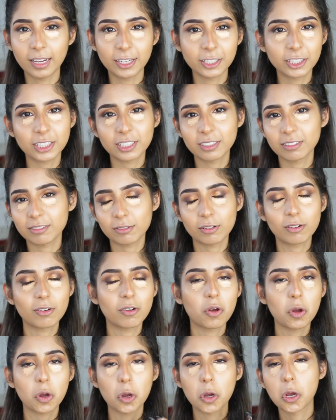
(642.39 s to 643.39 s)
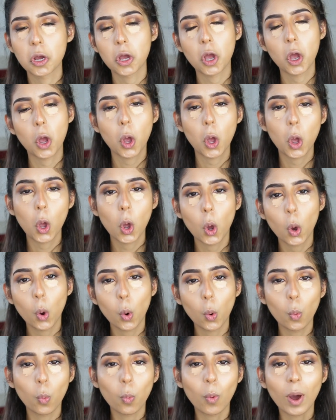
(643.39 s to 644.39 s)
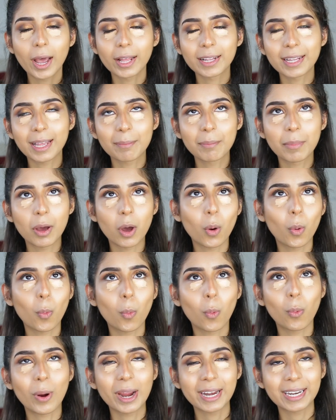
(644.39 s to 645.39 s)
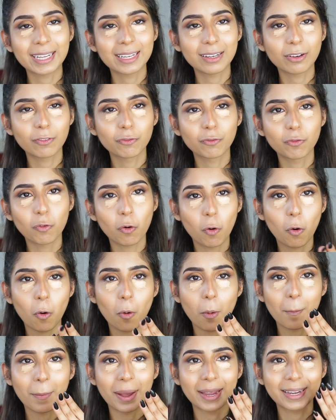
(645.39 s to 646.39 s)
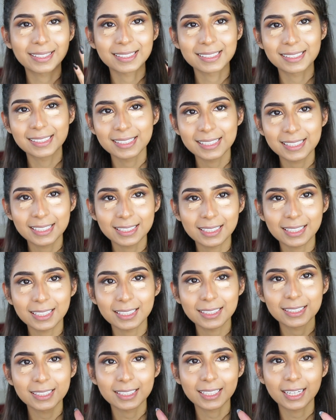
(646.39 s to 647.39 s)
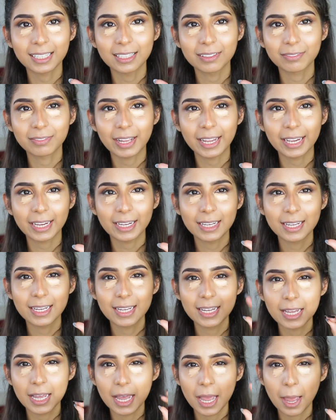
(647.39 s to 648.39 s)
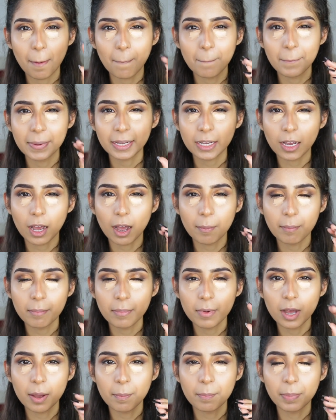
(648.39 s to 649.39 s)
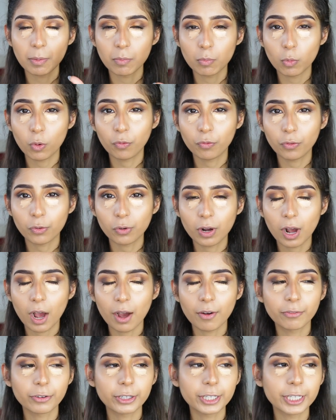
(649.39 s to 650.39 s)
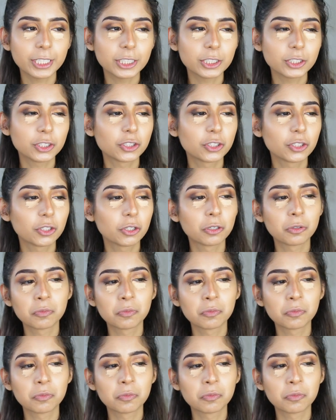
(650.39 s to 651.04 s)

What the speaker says: just while I'm waiting for my concealer to kind of like become a bit more full coverage